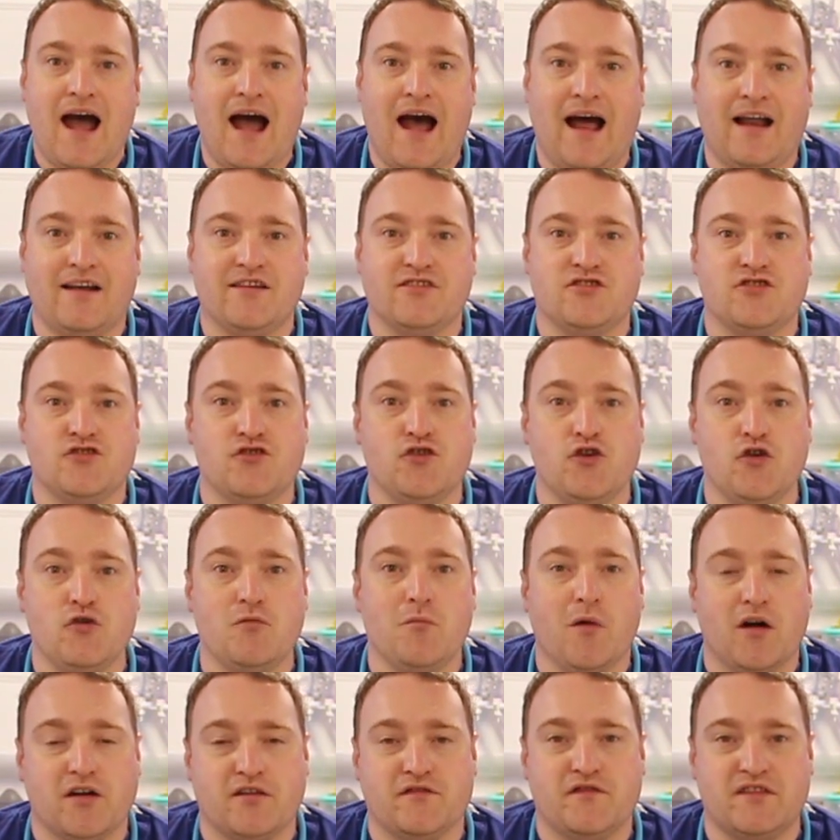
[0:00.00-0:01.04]
and new
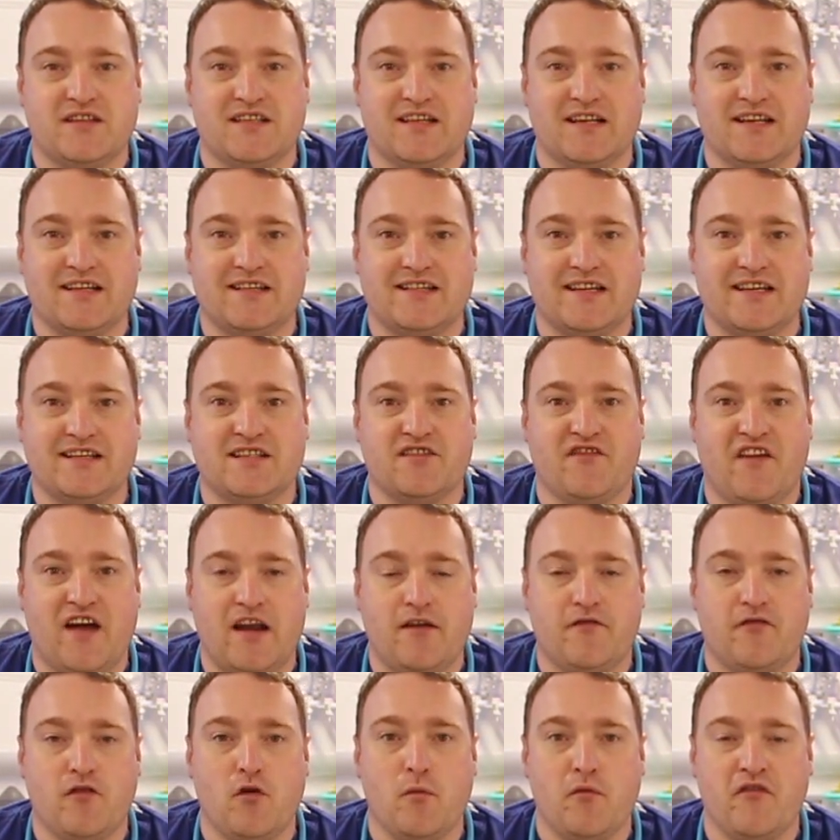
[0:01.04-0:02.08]
modern facilities
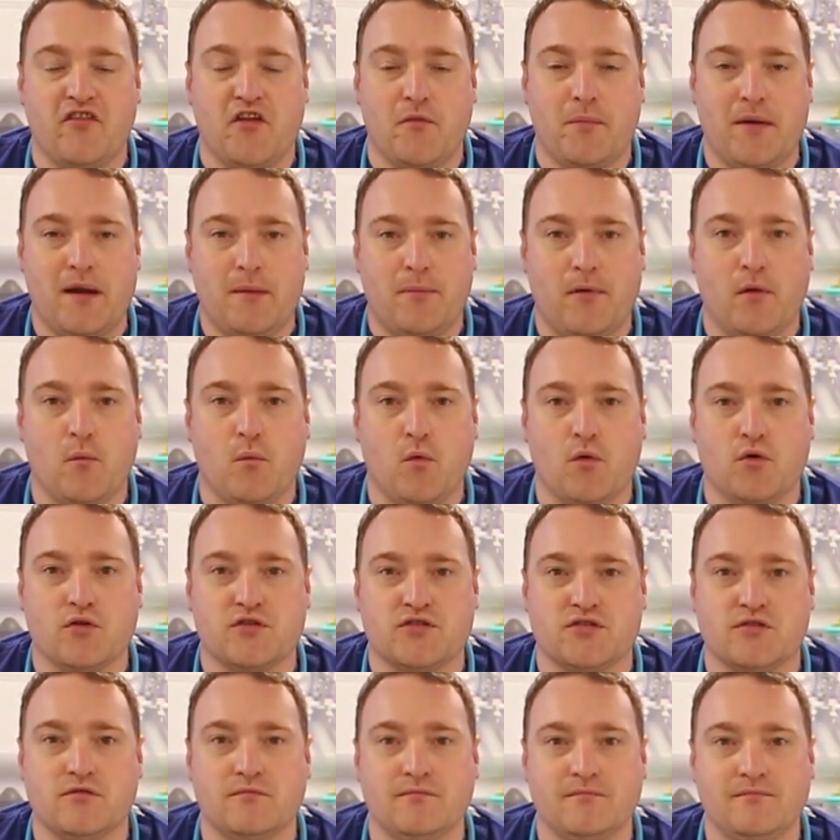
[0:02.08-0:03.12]
available for the people of
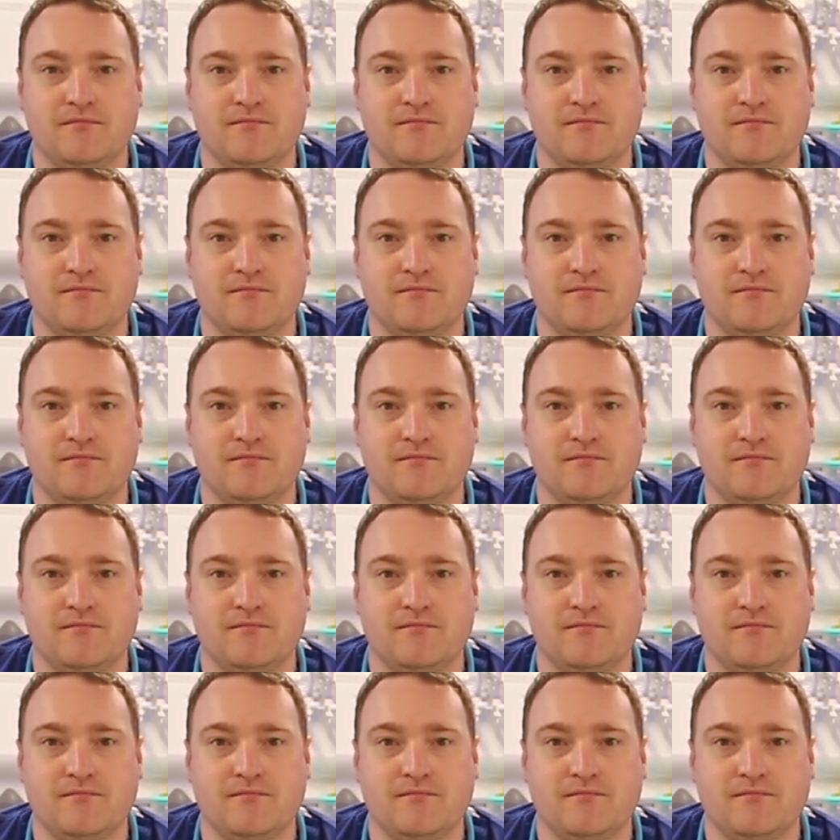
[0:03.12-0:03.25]
Warsaw.